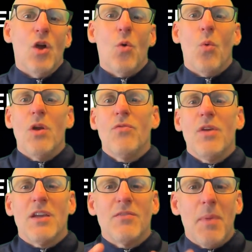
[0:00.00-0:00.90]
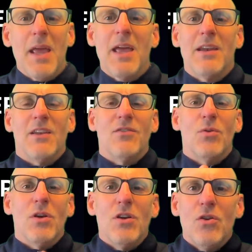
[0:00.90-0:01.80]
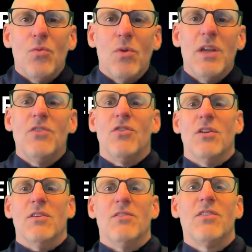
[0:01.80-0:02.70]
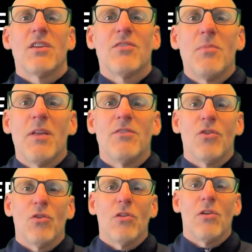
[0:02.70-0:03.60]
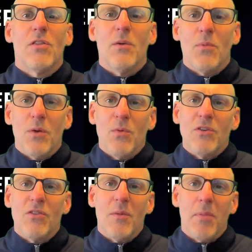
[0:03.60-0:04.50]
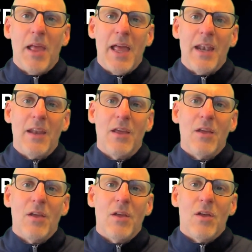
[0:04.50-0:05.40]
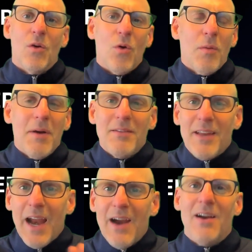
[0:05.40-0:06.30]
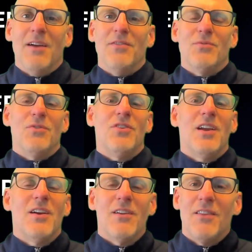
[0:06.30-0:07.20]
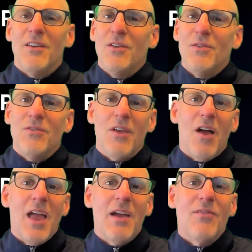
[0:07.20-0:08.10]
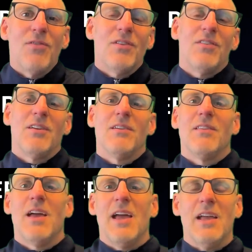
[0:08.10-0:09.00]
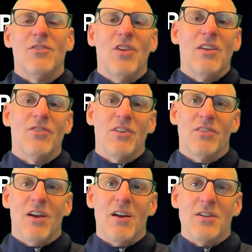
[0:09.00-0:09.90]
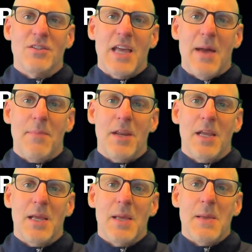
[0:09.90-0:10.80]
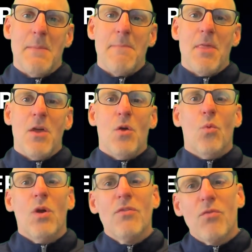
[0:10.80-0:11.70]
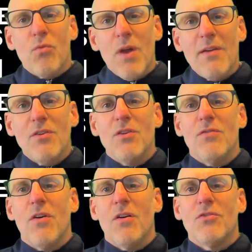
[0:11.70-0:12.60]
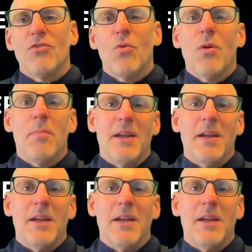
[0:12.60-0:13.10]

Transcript: What if we expand into a new region 6 months earlier than we originally planned? What about tariffs, which you hear in the news every single day, changing scenarios happening? What if revenue falls short by